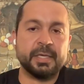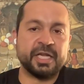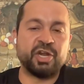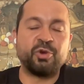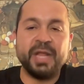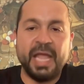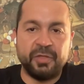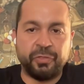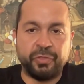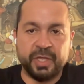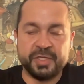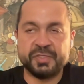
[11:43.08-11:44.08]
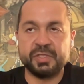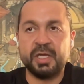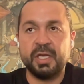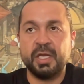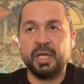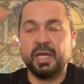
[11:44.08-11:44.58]
create things.
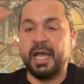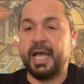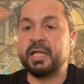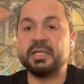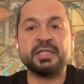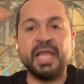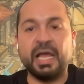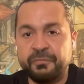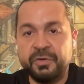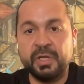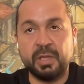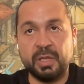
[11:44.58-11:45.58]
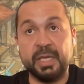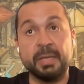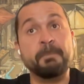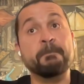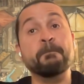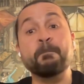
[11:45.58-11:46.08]
And definitely,
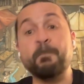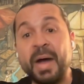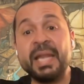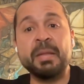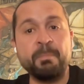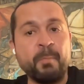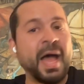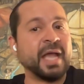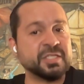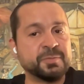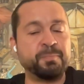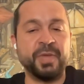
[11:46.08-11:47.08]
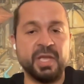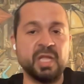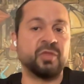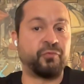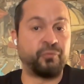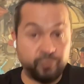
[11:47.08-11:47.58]
money might be
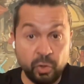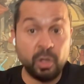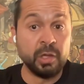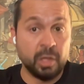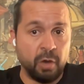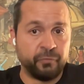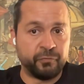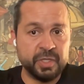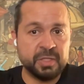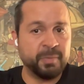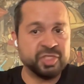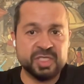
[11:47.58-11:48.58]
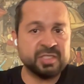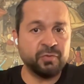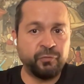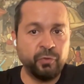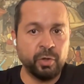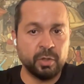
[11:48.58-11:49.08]
the fuel of it, but just the
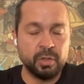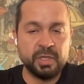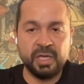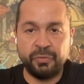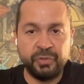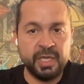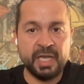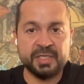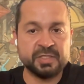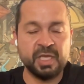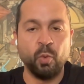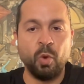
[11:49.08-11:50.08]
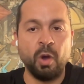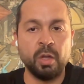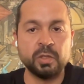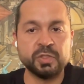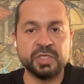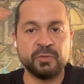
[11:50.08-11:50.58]
fuel, nothing else. It
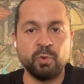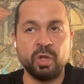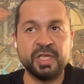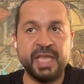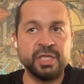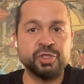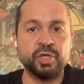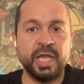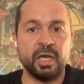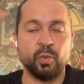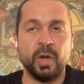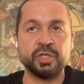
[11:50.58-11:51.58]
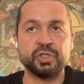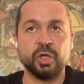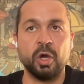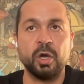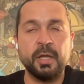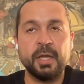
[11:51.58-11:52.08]
won't get you anywhere. So